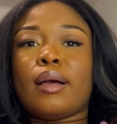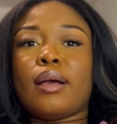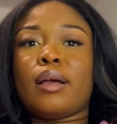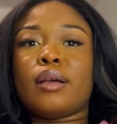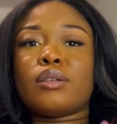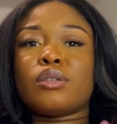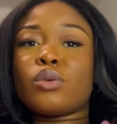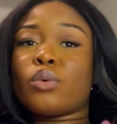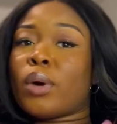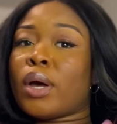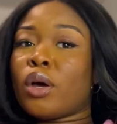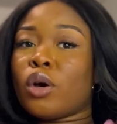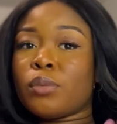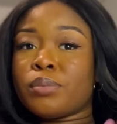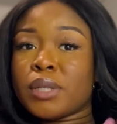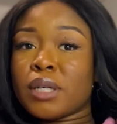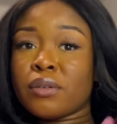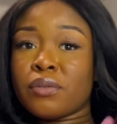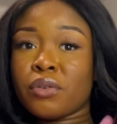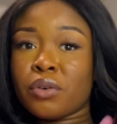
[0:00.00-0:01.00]
So I
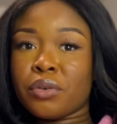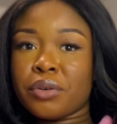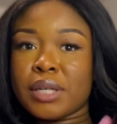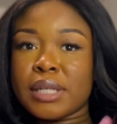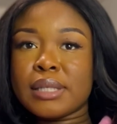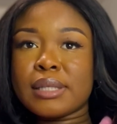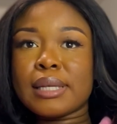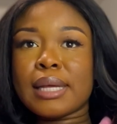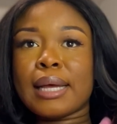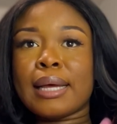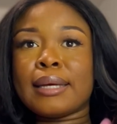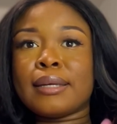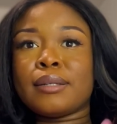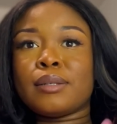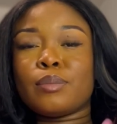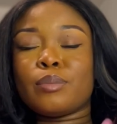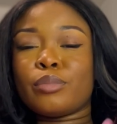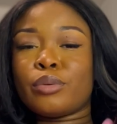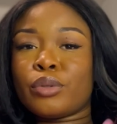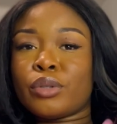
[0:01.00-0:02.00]
opted for it
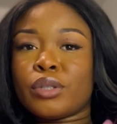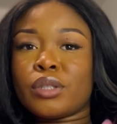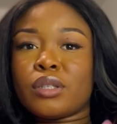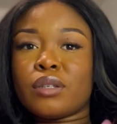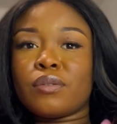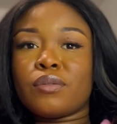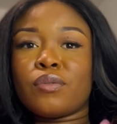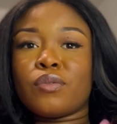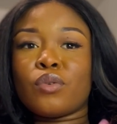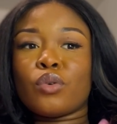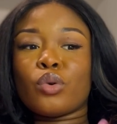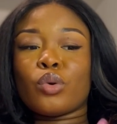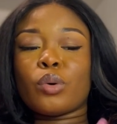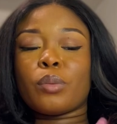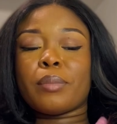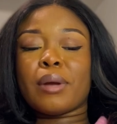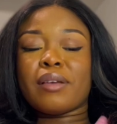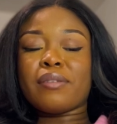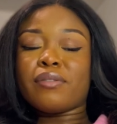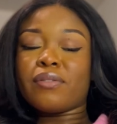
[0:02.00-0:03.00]
and booked for
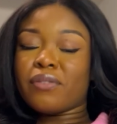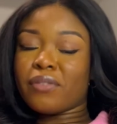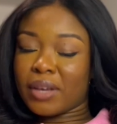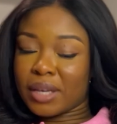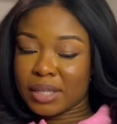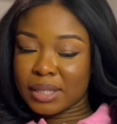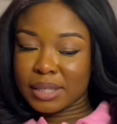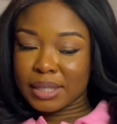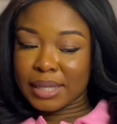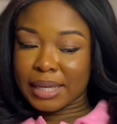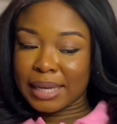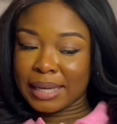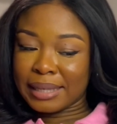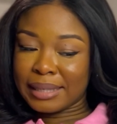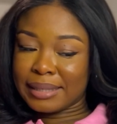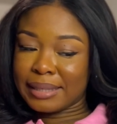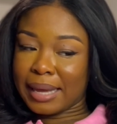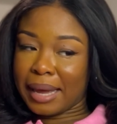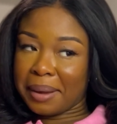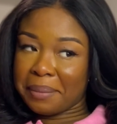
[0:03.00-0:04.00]
my first
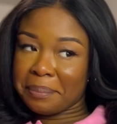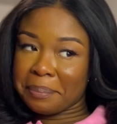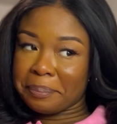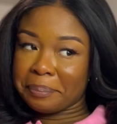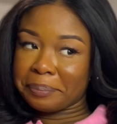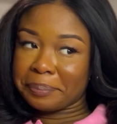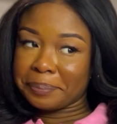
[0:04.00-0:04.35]
exam.